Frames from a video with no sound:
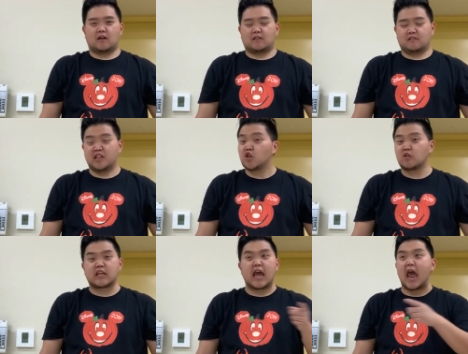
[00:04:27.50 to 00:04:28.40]

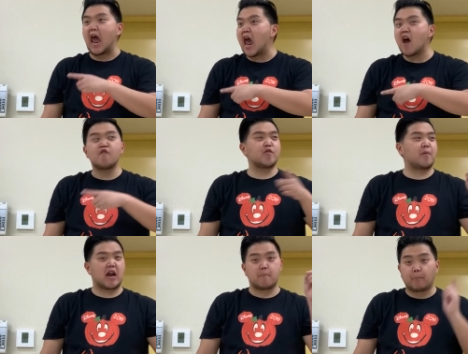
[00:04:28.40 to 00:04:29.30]
literally
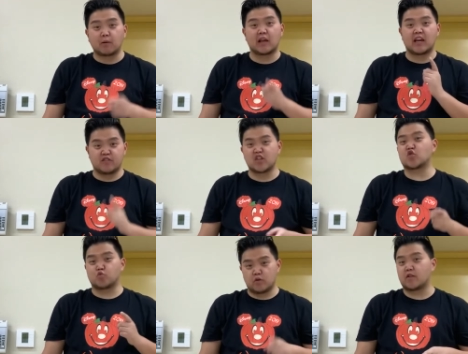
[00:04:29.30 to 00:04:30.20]
everybody playing this
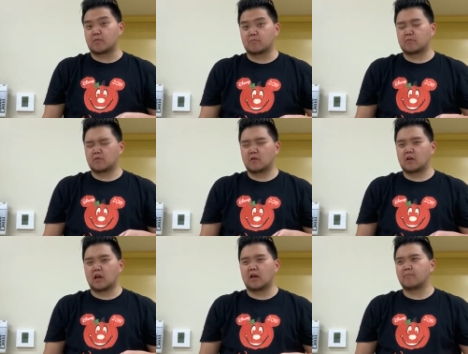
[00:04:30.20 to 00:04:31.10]
rhythm,
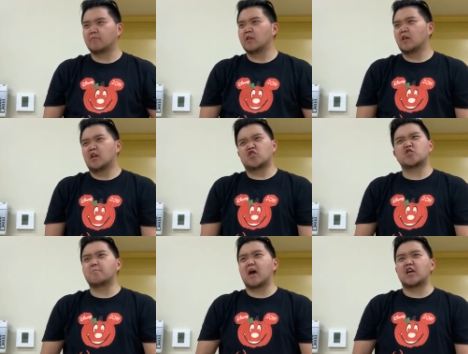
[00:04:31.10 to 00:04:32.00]
okay? Just
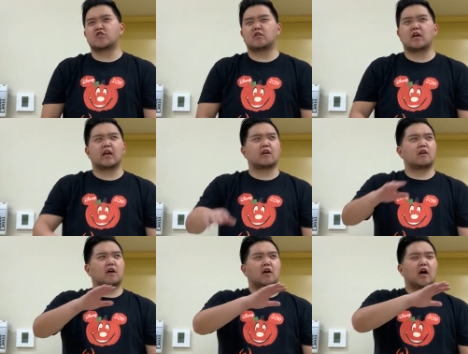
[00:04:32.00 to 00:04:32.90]
imagine like
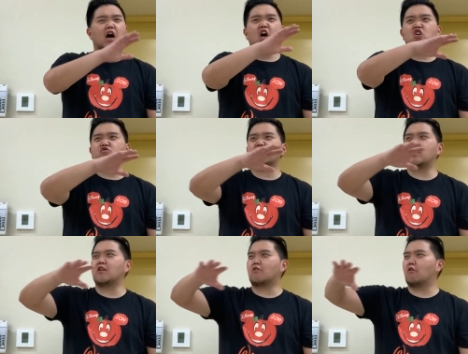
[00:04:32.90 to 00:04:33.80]
100
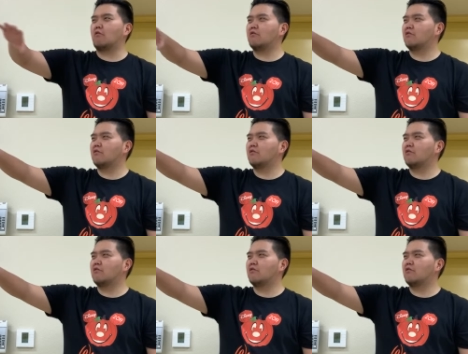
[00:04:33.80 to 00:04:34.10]
Kiriko